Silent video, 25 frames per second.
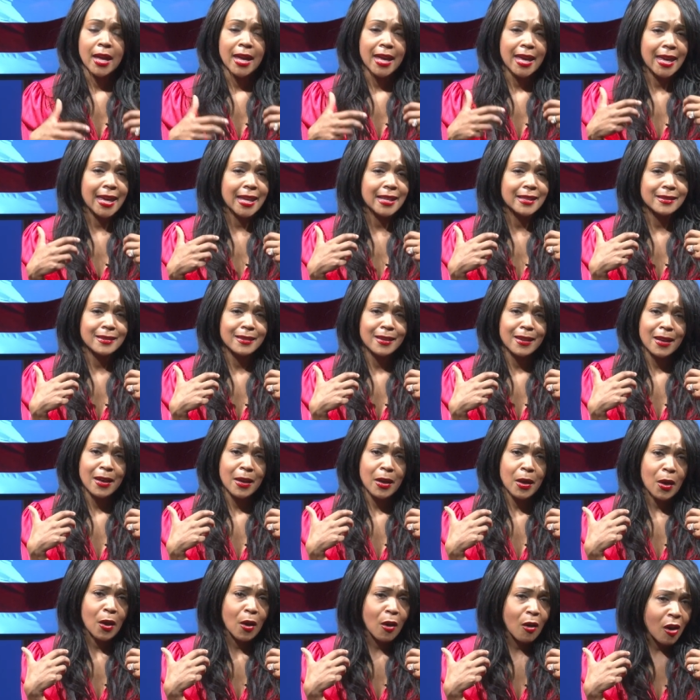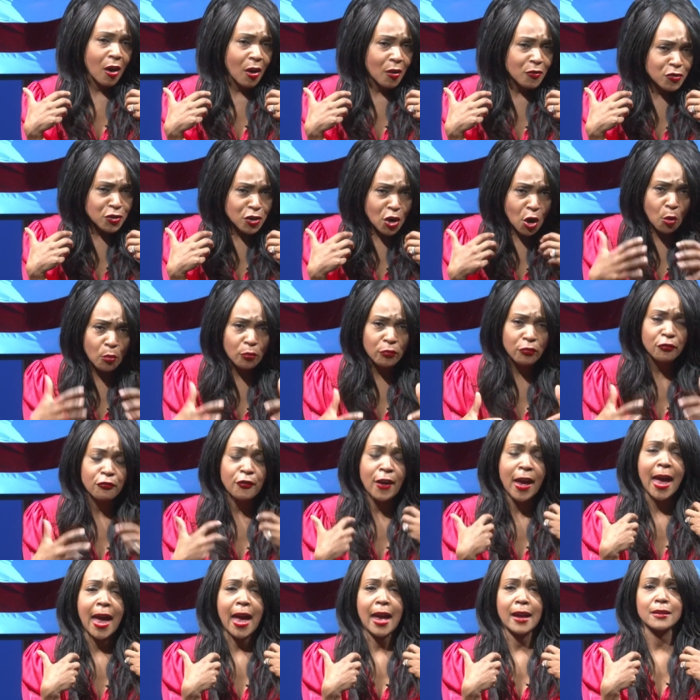It's a known
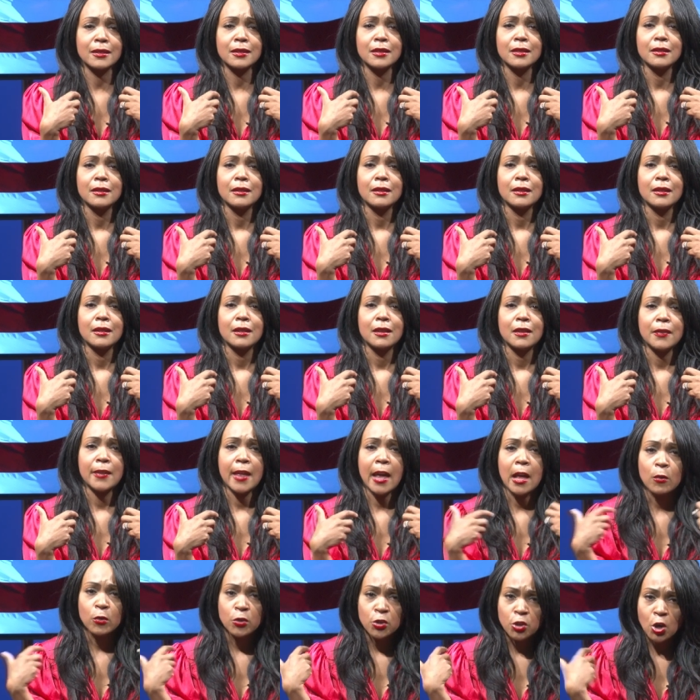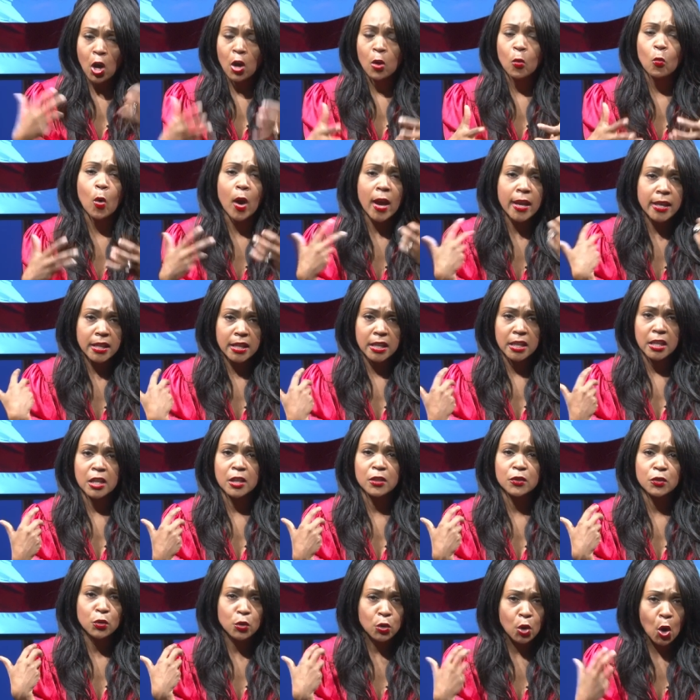fact that young white
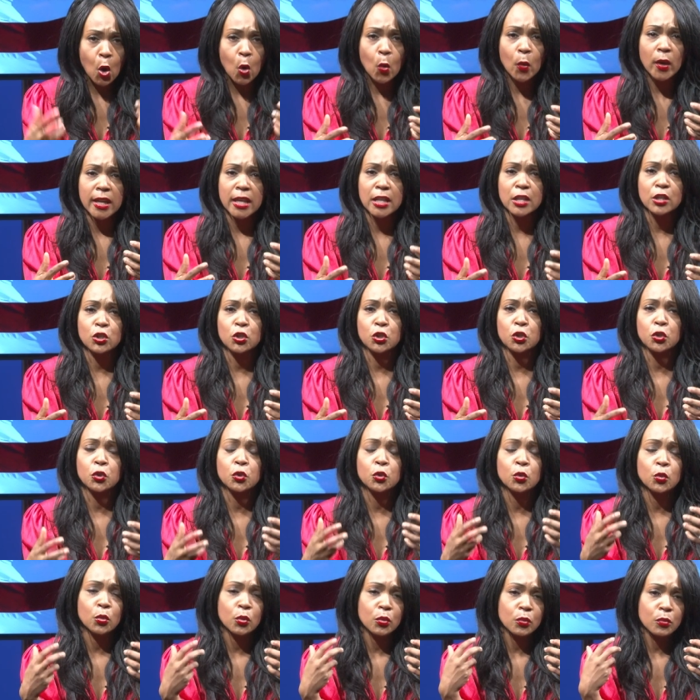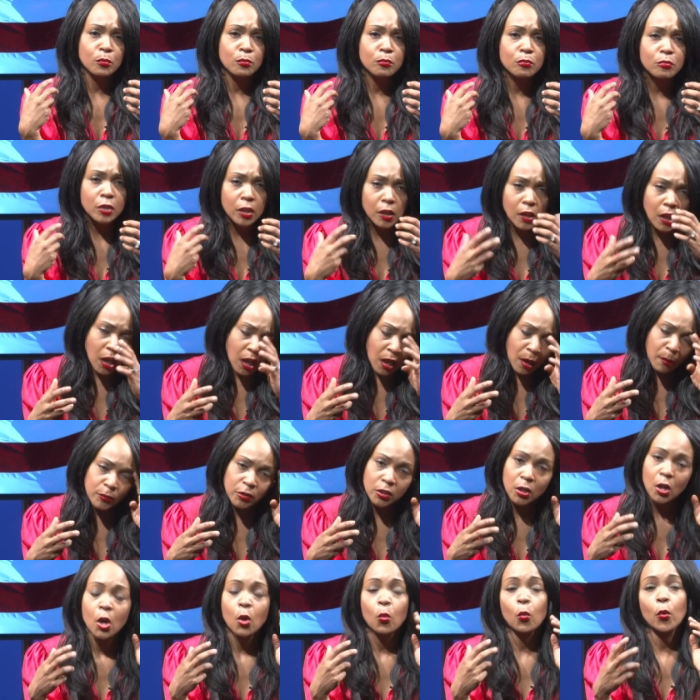kids go into clubs
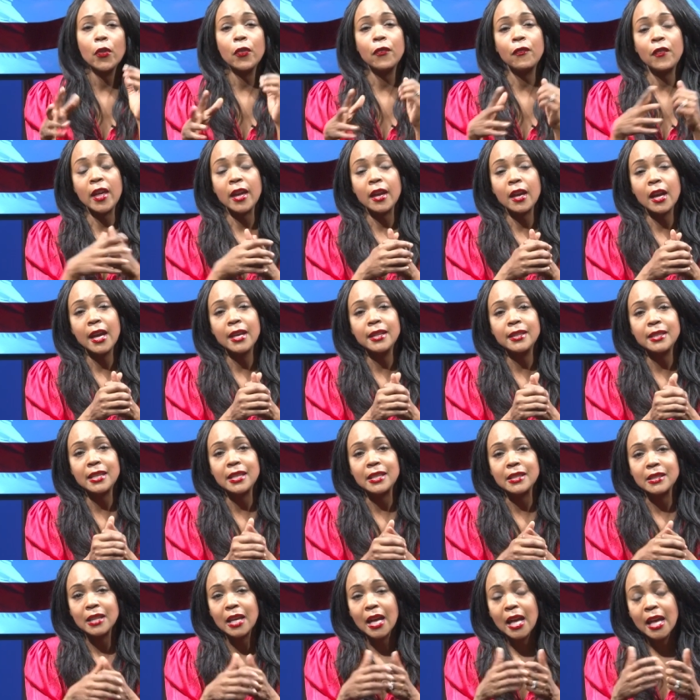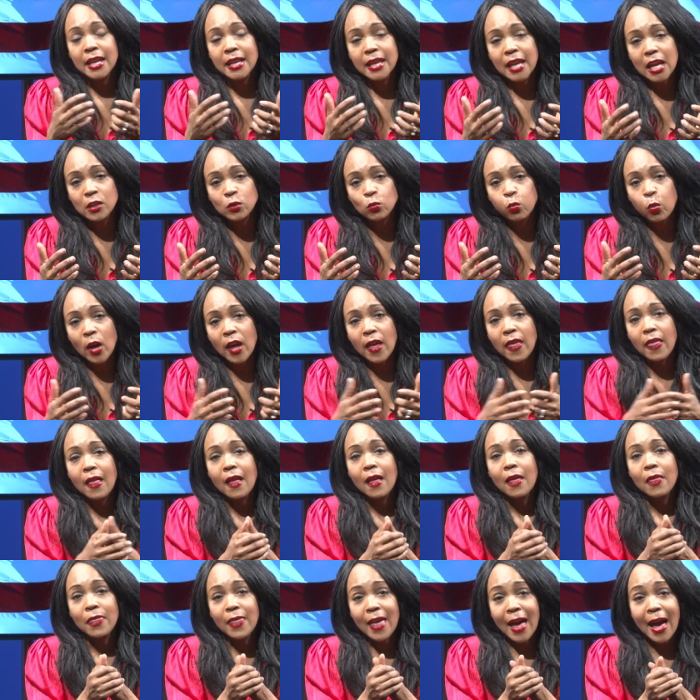with fake IDs. Guess what?
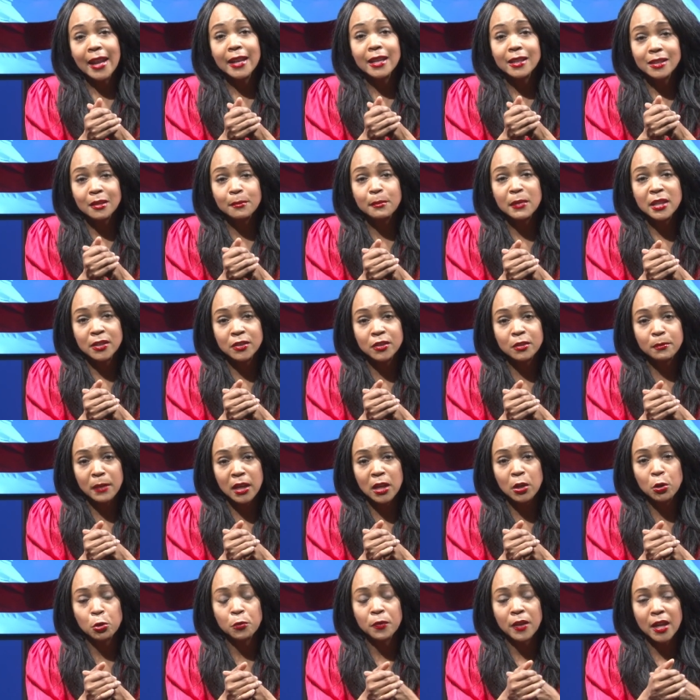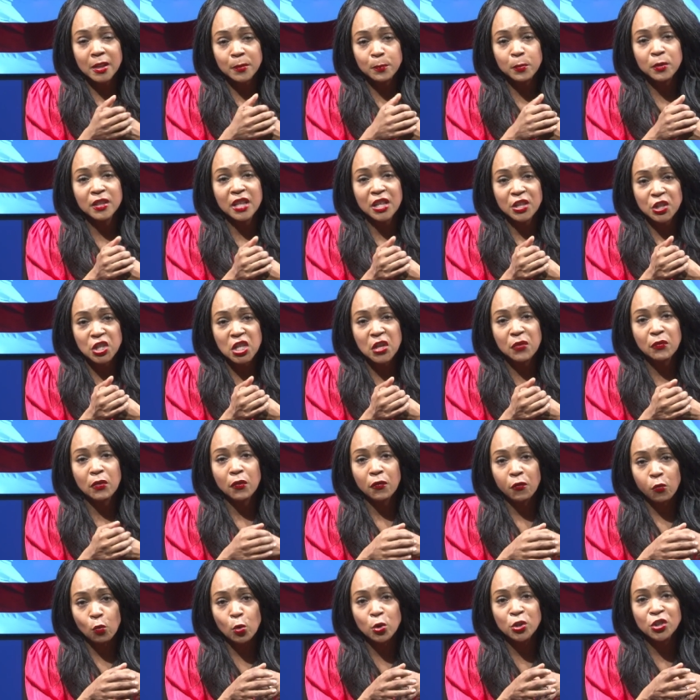That is a misdemeanor. That's possession of a
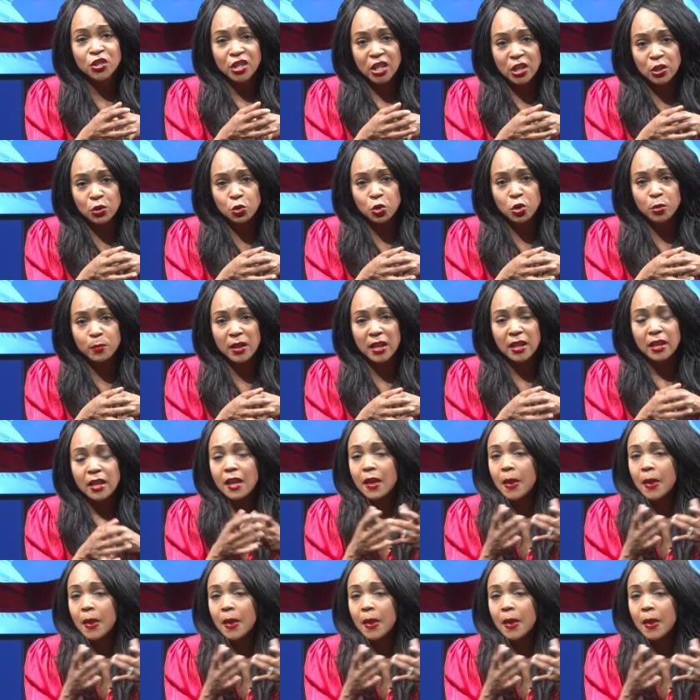forged instrument.